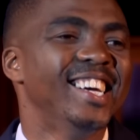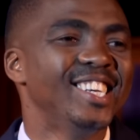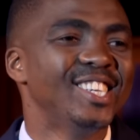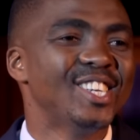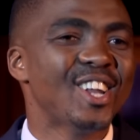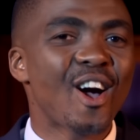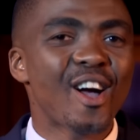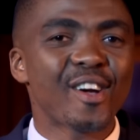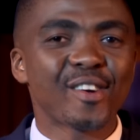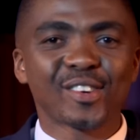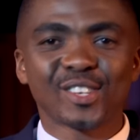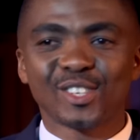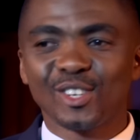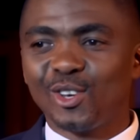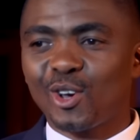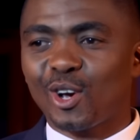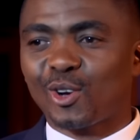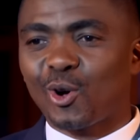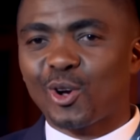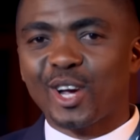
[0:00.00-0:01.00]
You know,
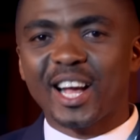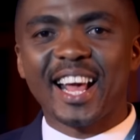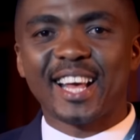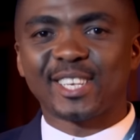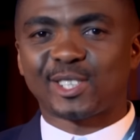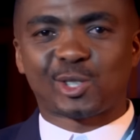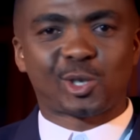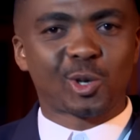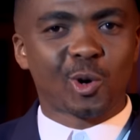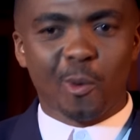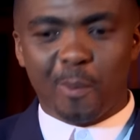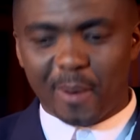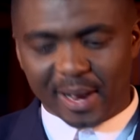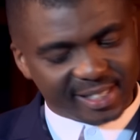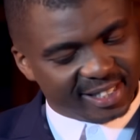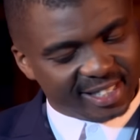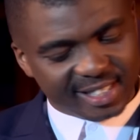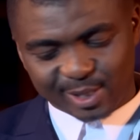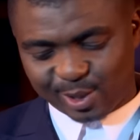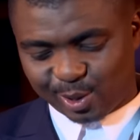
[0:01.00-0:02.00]
you're cooking a stew,
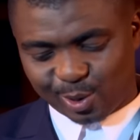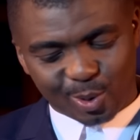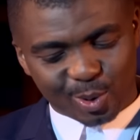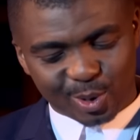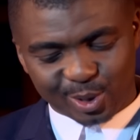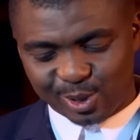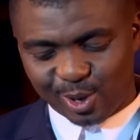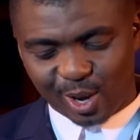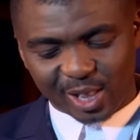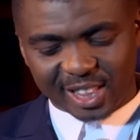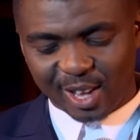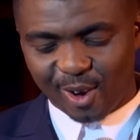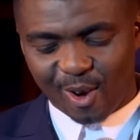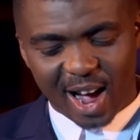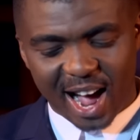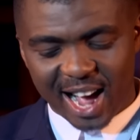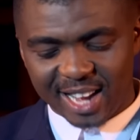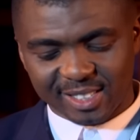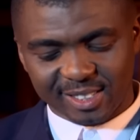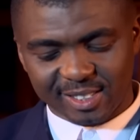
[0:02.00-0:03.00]
but this stew is not the
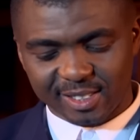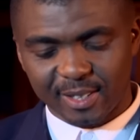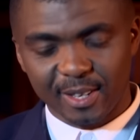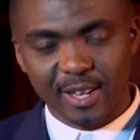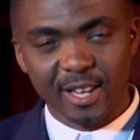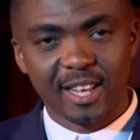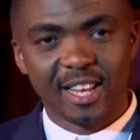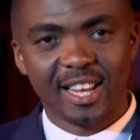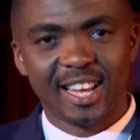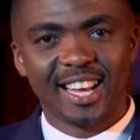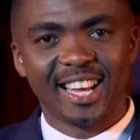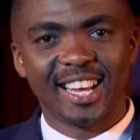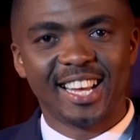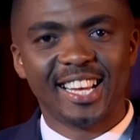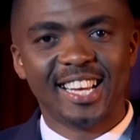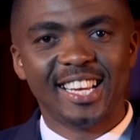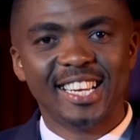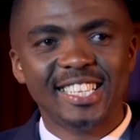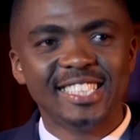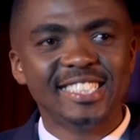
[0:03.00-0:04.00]
one.
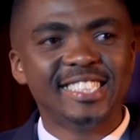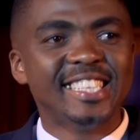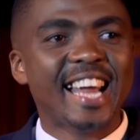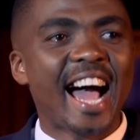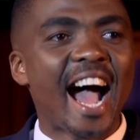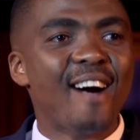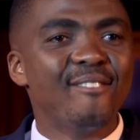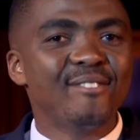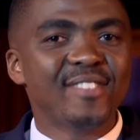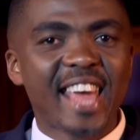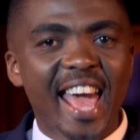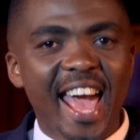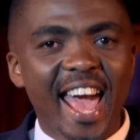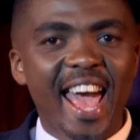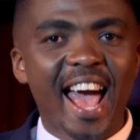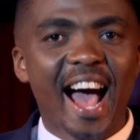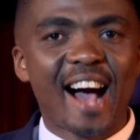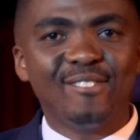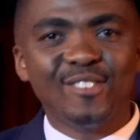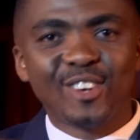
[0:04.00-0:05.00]
Now I'm
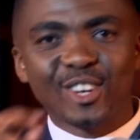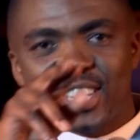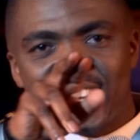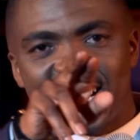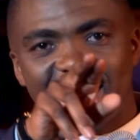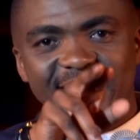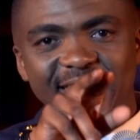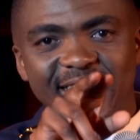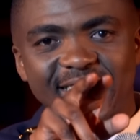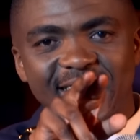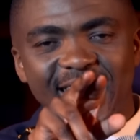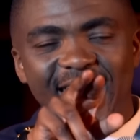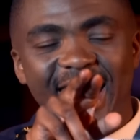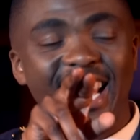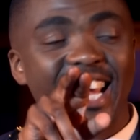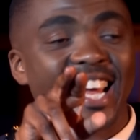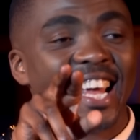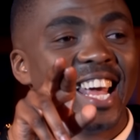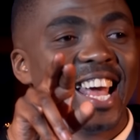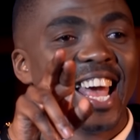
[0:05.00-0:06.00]
there, I'm looking at the,